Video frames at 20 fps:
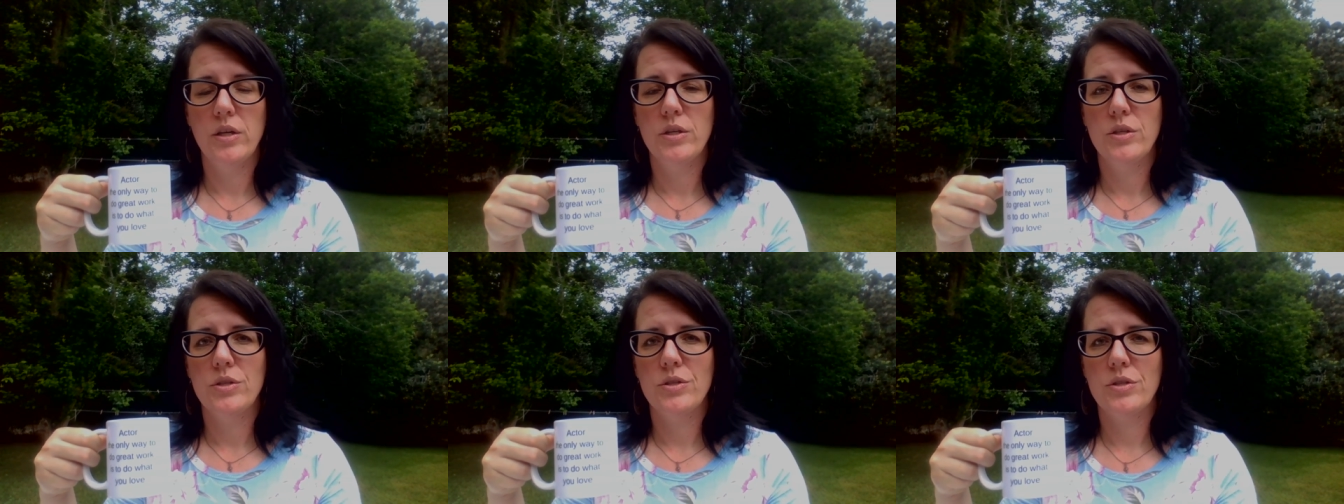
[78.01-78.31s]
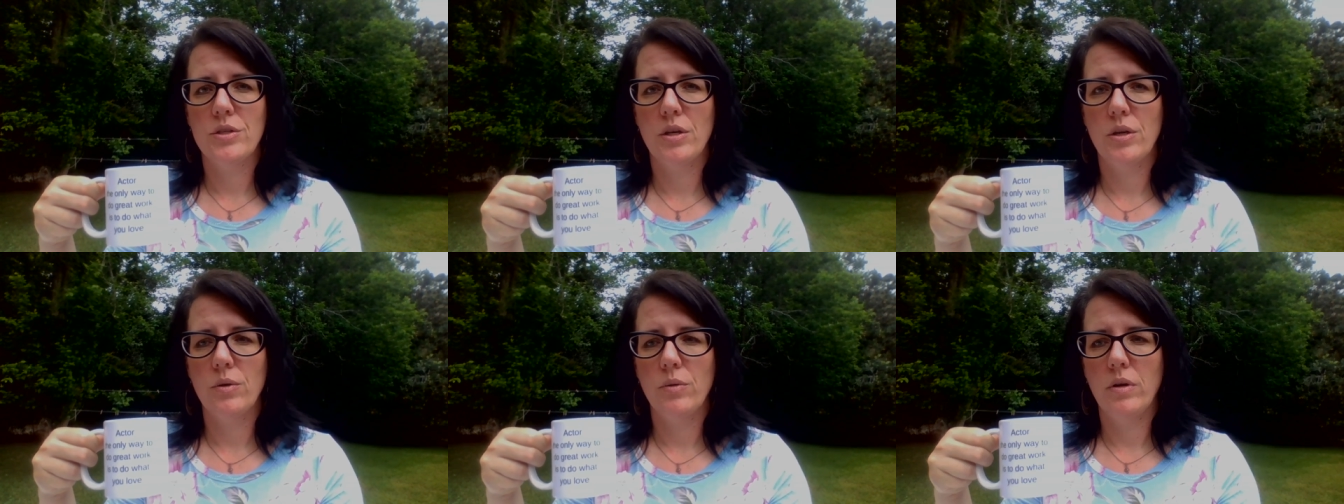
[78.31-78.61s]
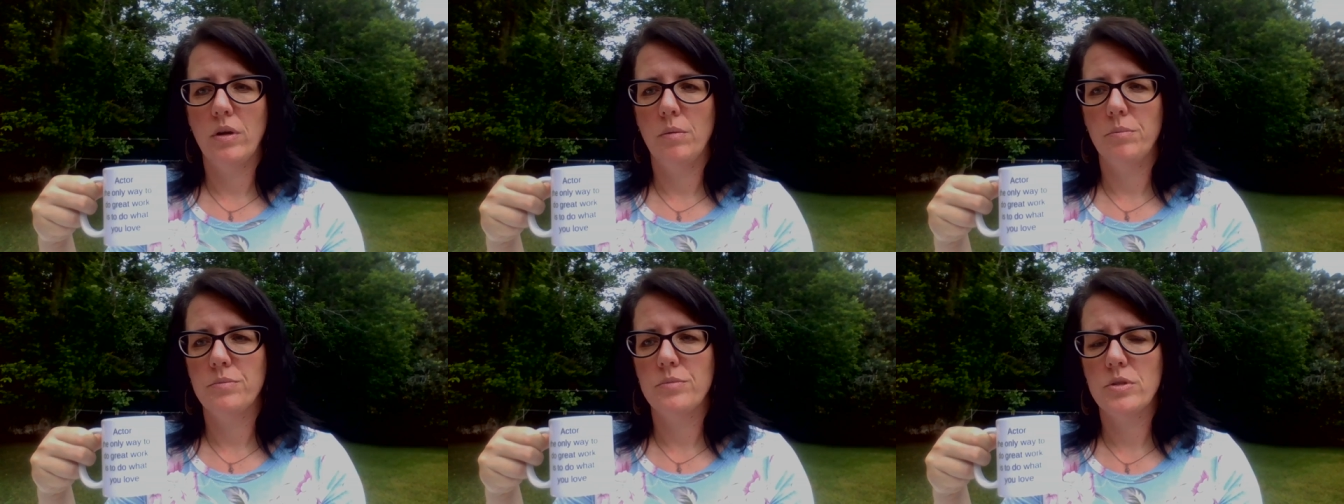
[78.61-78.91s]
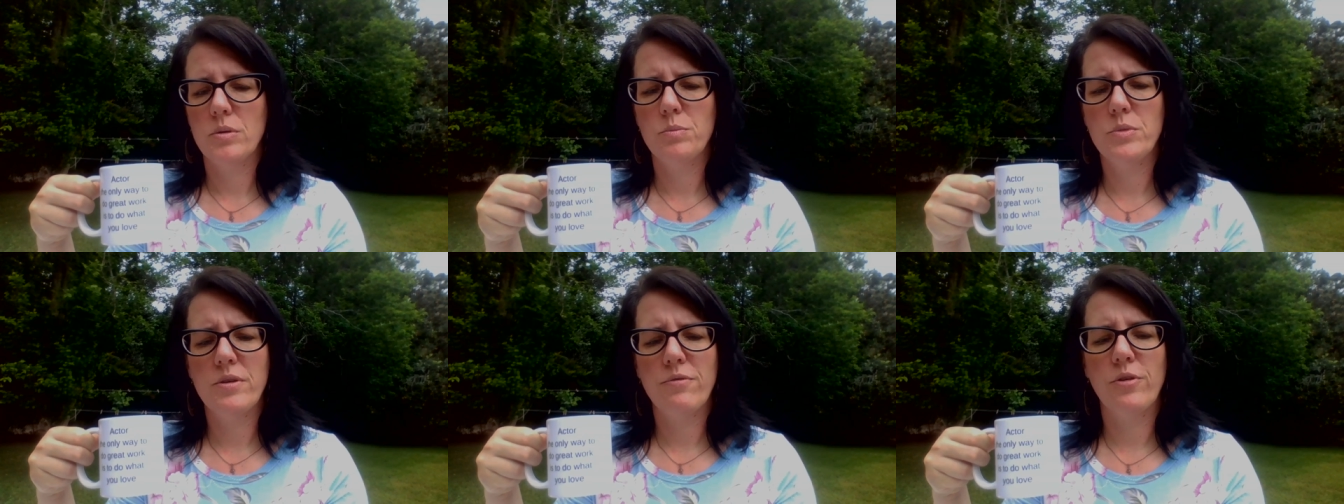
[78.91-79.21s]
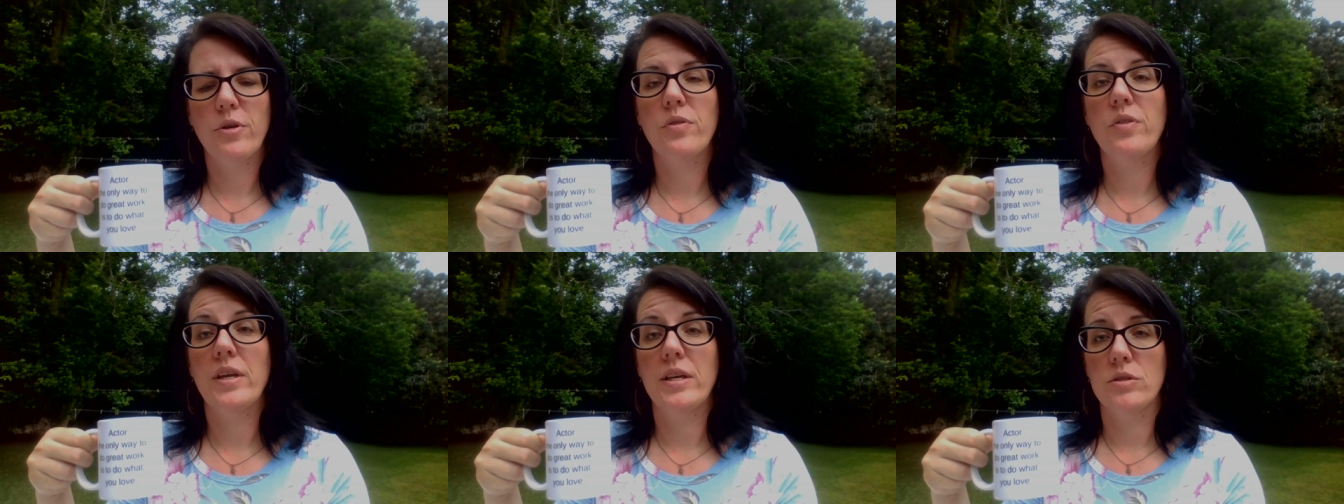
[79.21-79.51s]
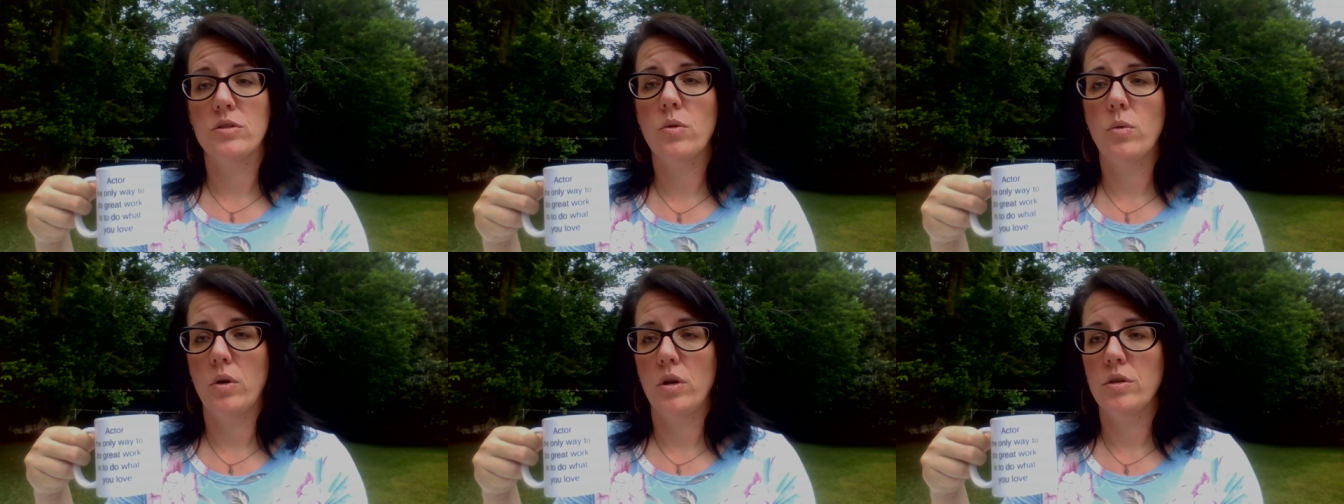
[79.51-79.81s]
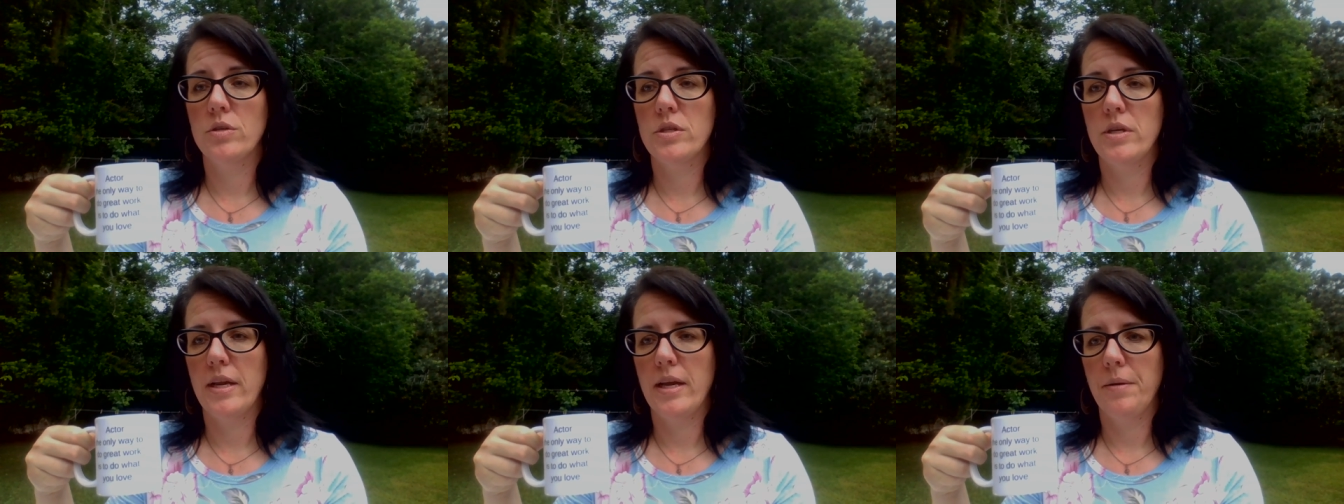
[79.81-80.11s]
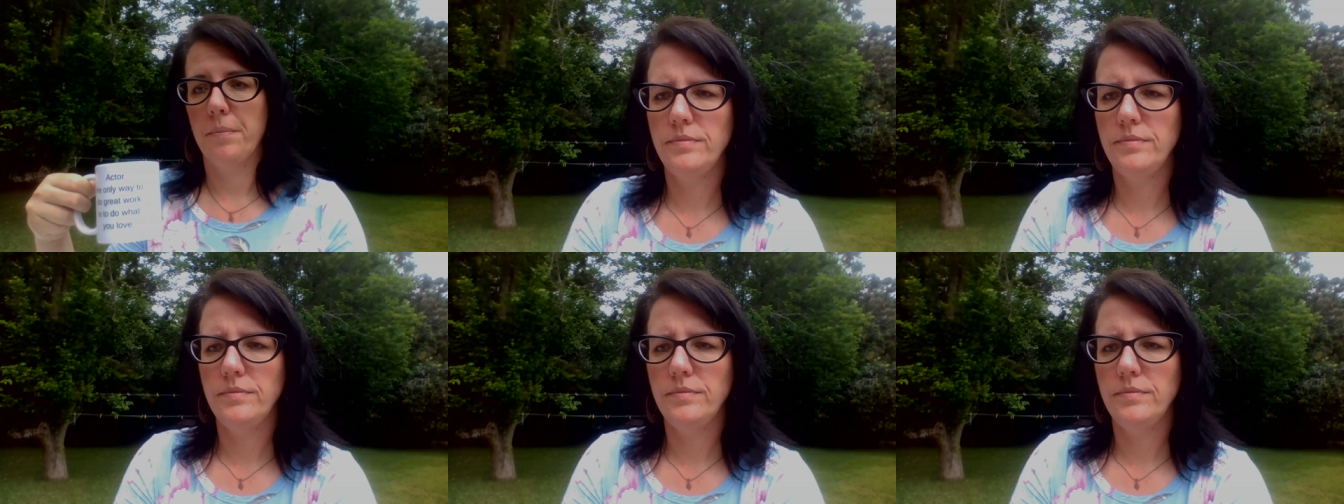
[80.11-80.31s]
So some different things going on today.